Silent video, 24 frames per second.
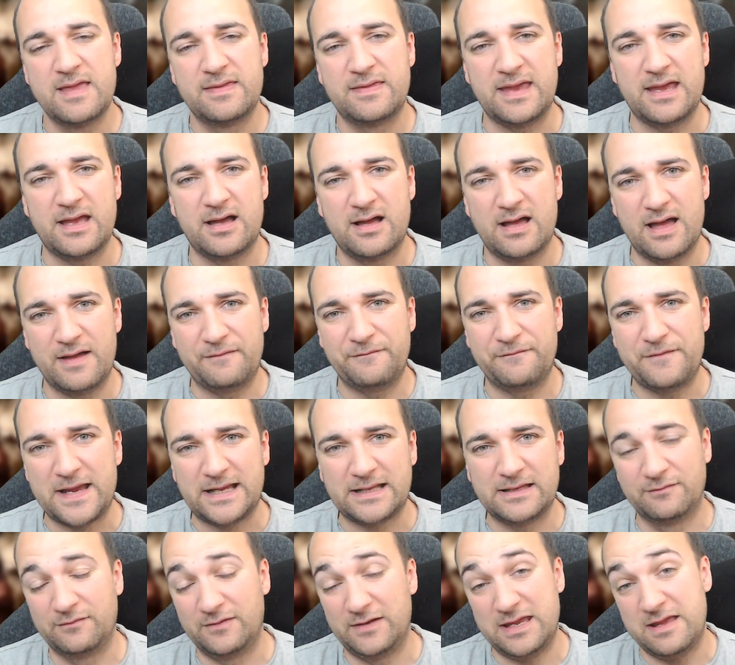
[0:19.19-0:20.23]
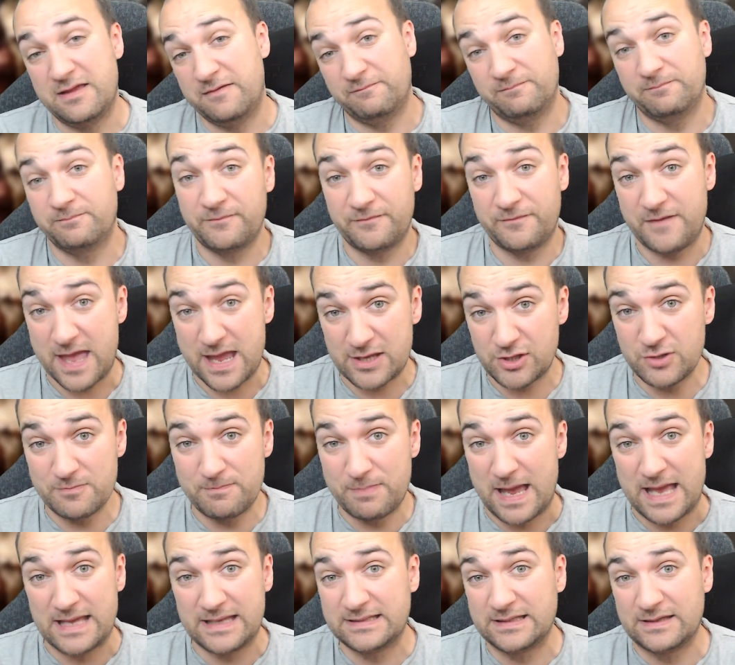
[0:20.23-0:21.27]
They are effectively faction
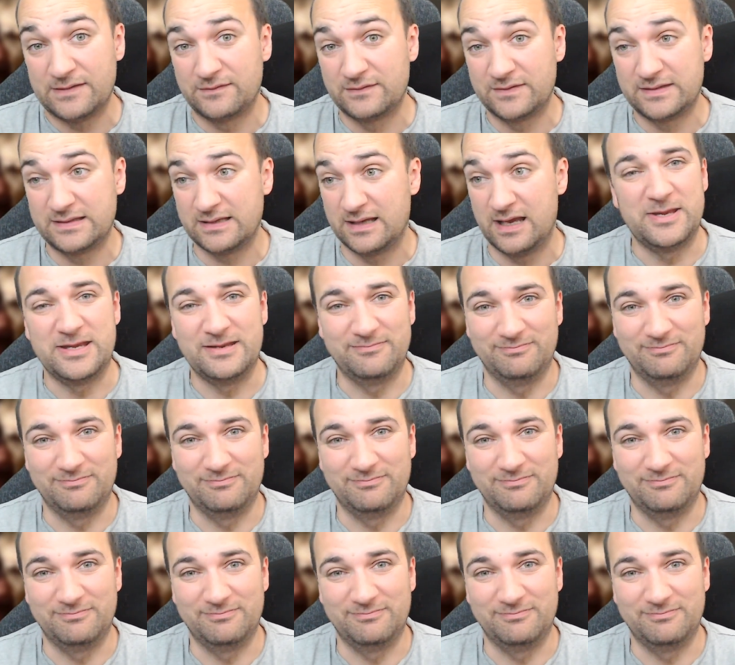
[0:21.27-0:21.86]
passives.